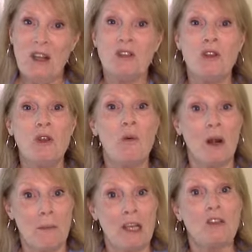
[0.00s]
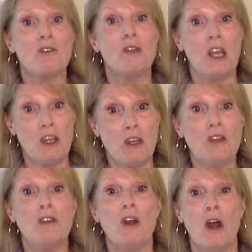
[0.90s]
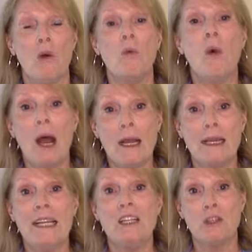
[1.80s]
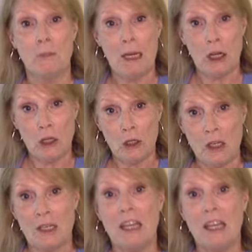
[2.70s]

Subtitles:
So you want to make sure that you know what needs to be included